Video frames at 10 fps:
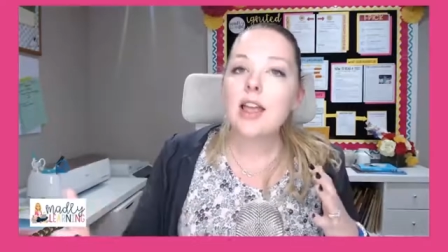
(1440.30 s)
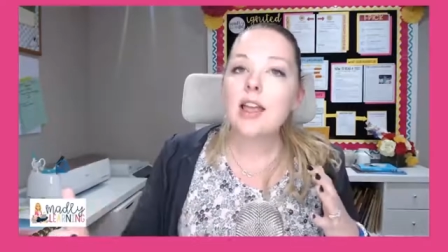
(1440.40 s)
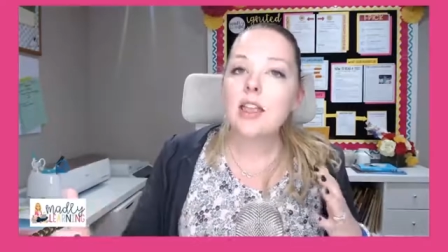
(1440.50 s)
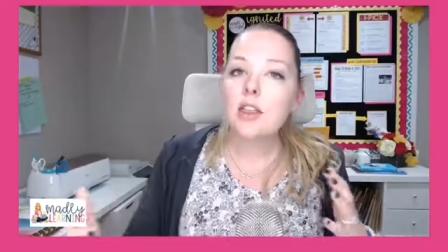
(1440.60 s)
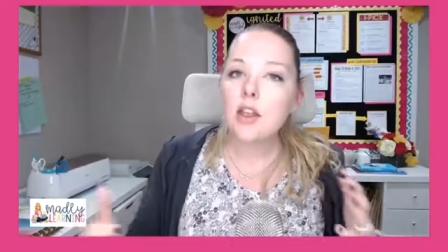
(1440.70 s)

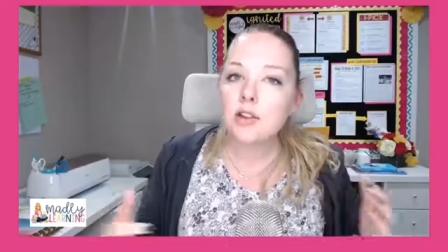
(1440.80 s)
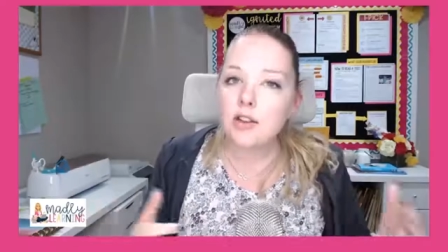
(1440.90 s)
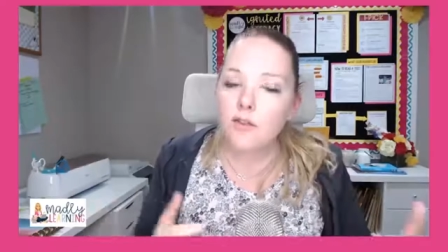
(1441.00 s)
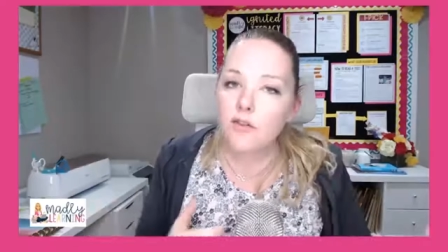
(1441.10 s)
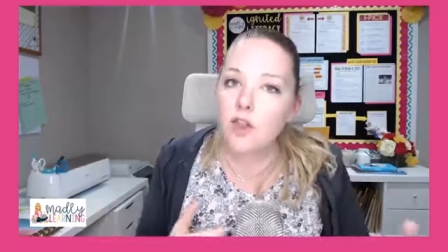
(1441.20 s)
there's
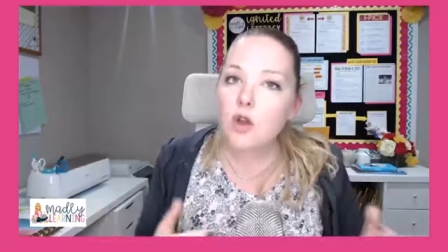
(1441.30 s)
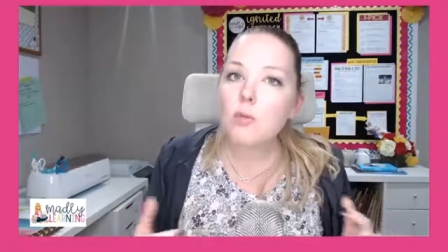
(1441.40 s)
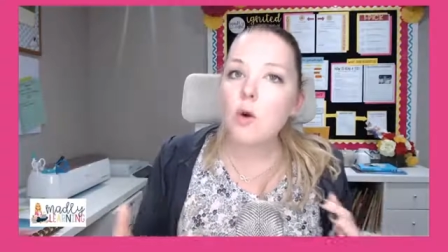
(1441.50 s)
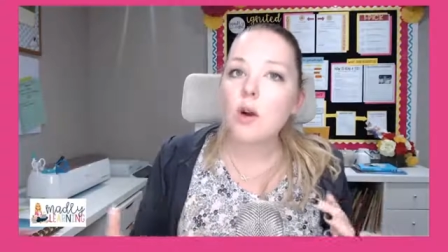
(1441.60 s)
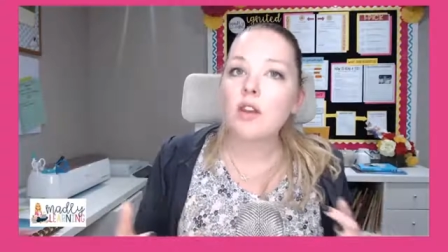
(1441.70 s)
a few
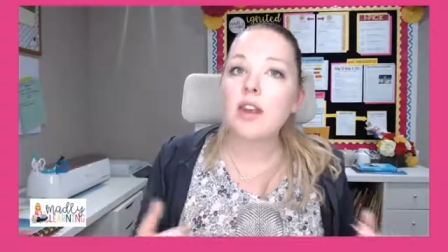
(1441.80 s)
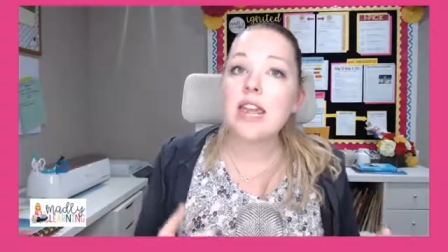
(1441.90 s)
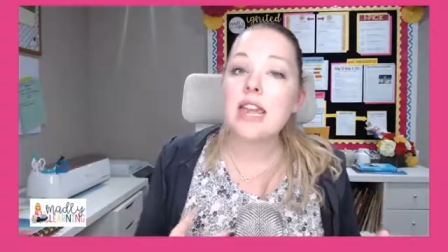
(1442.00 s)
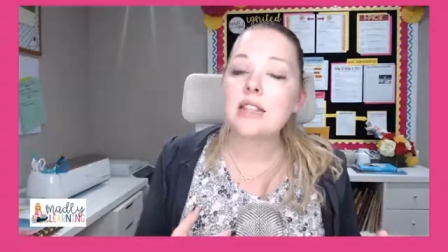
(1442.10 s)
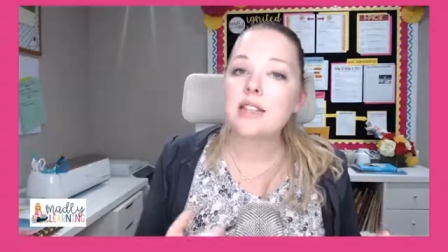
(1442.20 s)
more
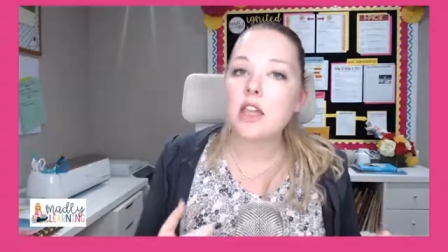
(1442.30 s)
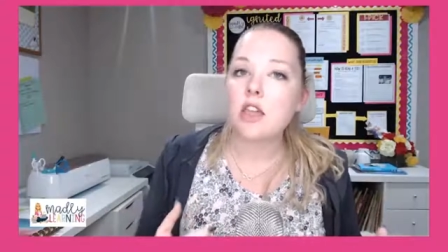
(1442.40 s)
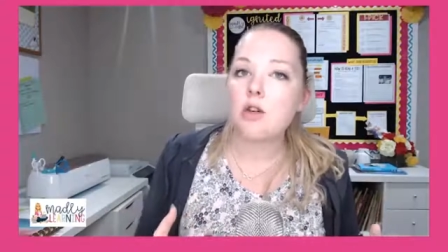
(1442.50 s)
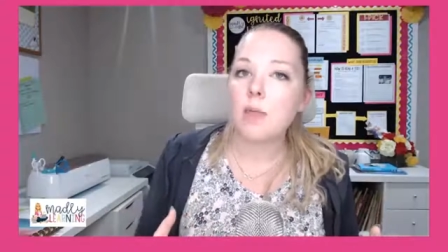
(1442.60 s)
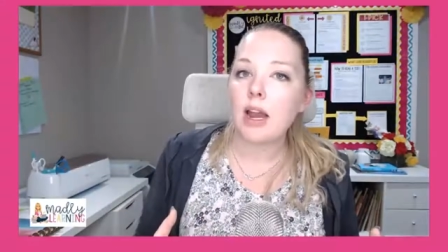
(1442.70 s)
needs that
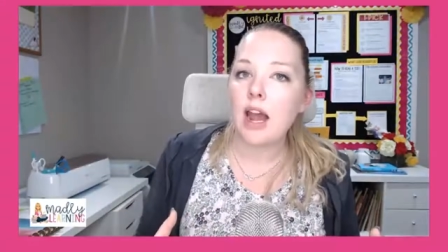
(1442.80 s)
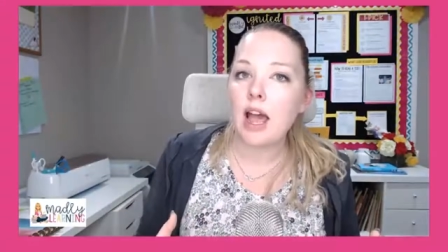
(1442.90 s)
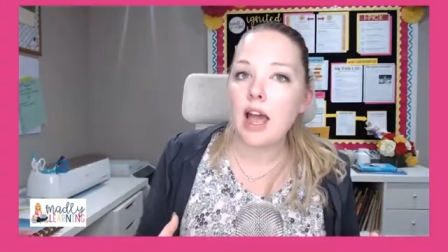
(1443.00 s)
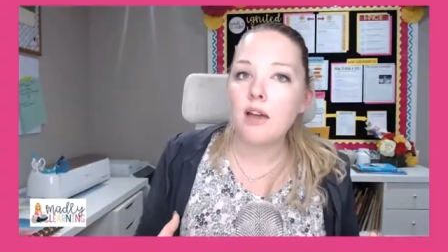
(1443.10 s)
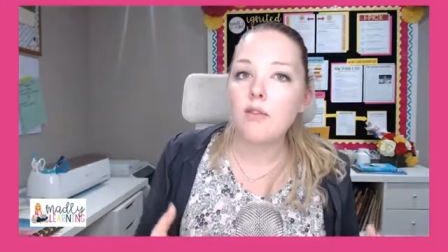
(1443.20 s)
you might
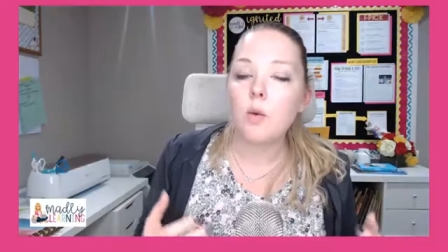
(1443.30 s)
have